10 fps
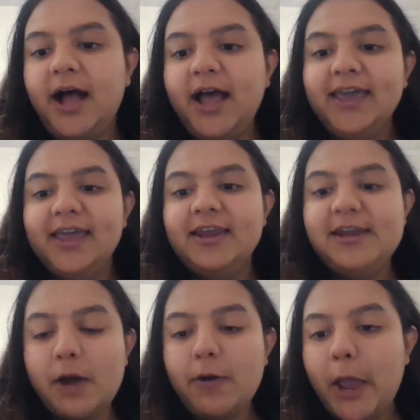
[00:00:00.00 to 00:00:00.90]
Hi,
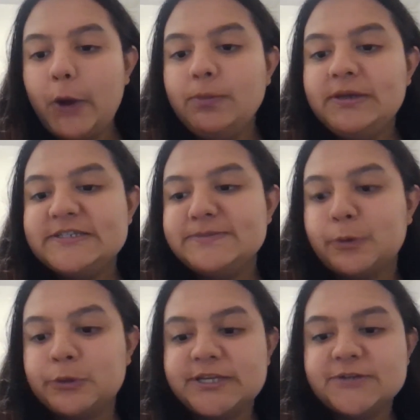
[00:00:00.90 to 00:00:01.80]
now I would be
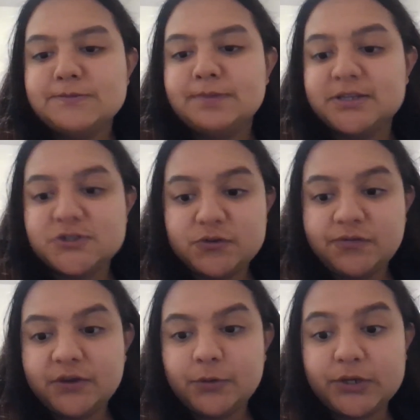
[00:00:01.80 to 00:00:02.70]
responding to part two
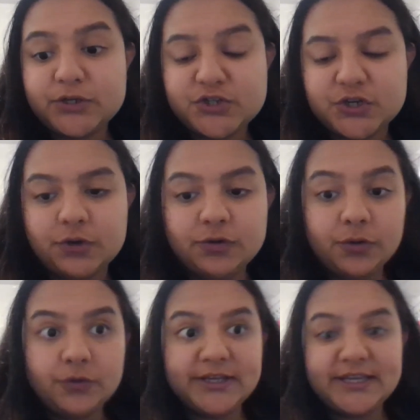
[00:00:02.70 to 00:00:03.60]
of the question
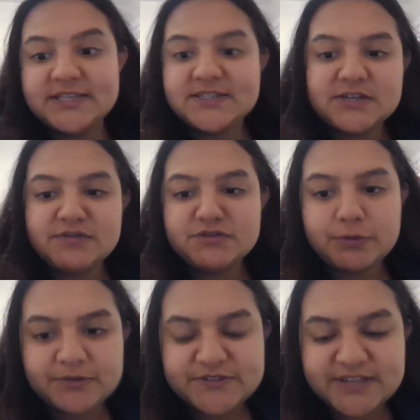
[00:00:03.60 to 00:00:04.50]
or the case study which you
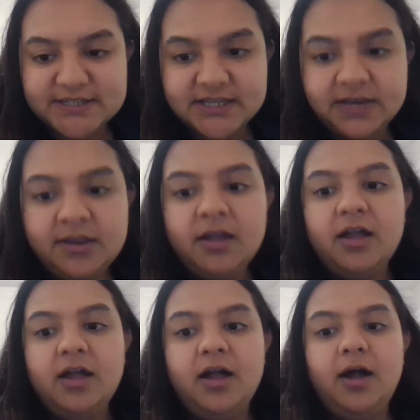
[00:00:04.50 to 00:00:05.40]
have presented.
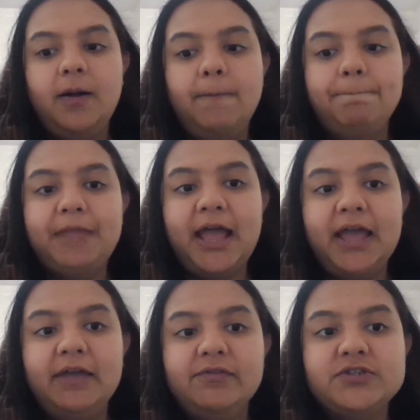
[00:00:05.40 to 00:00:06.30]
I
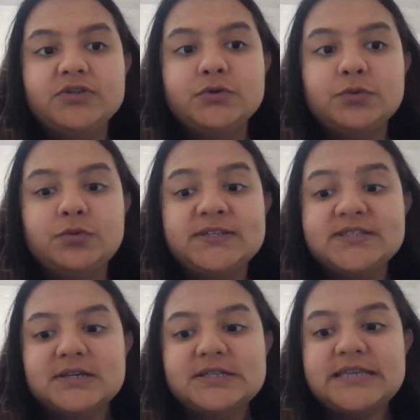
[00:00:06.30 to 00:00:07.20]
have to
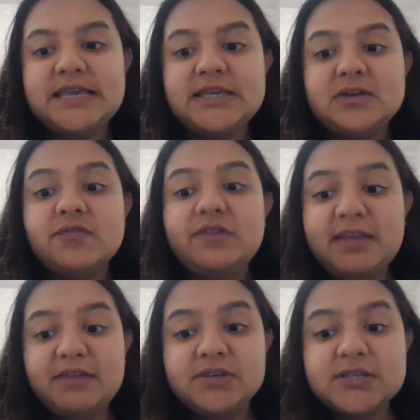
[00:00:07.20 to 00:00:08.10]
discuss 8 out of
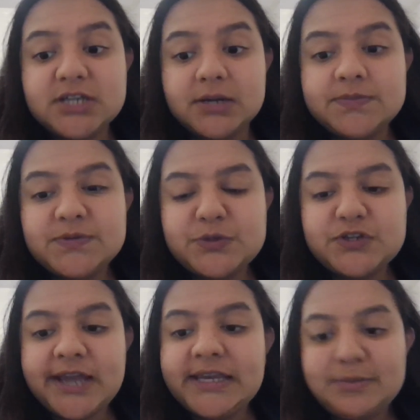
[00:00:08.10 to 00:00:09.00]
11 terms
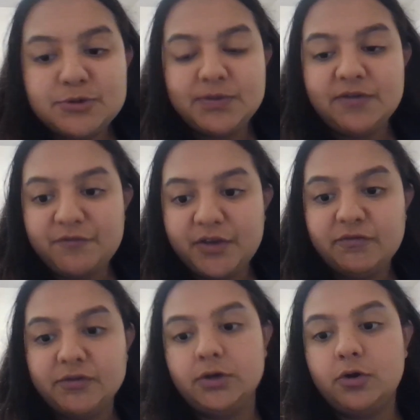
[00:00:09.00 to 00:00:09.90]
which I deem to be fair
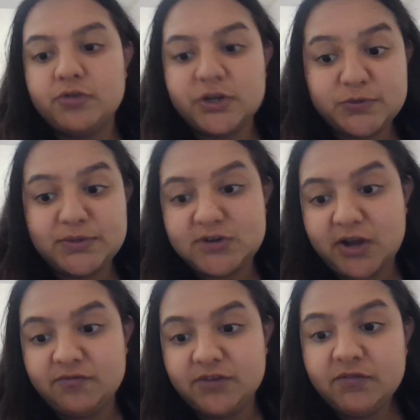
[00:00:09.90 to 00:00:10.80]
for the contract to be
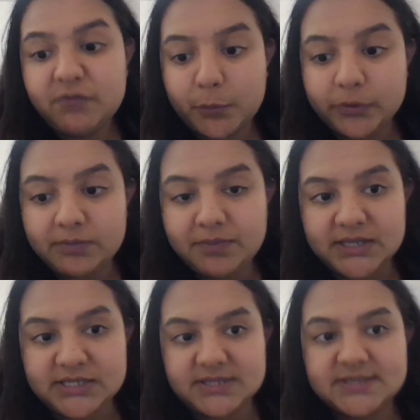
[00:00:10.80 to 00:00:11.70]
drafted for both the
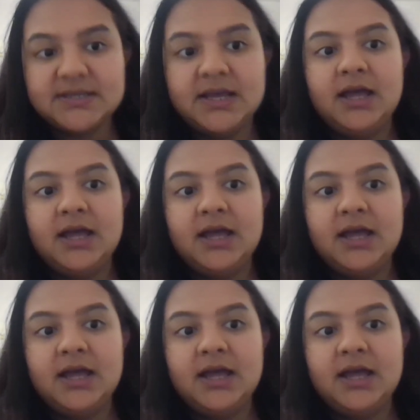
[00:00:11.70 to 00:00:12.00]
parties.